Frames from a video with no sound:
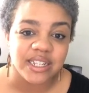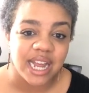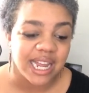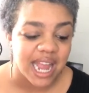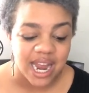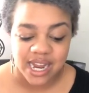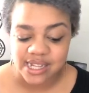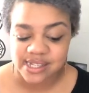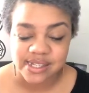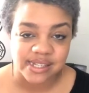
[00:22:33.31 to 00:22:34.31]
again,
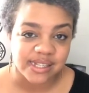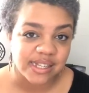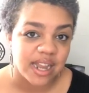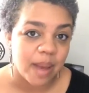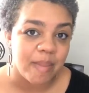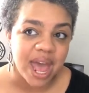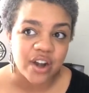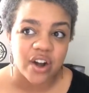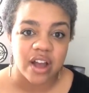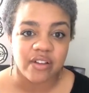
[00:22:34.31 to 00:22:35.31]
it's a
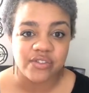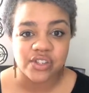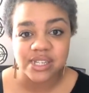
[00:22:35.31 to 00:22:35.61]
matter of